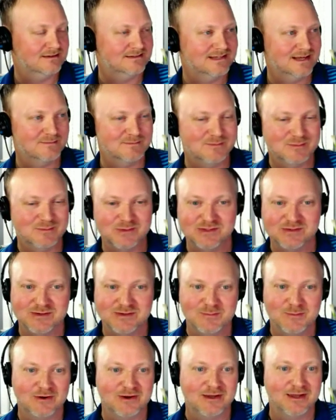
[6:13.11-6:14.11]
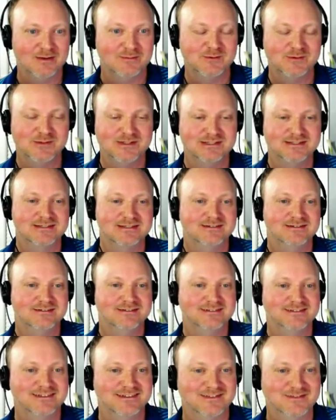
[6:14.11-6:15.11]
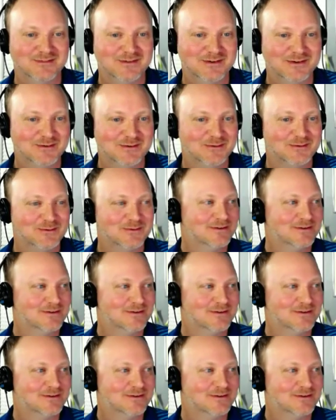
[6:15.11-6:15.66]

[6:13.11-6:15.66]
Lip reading: top tweets are MRCap tweets. So that's very cool.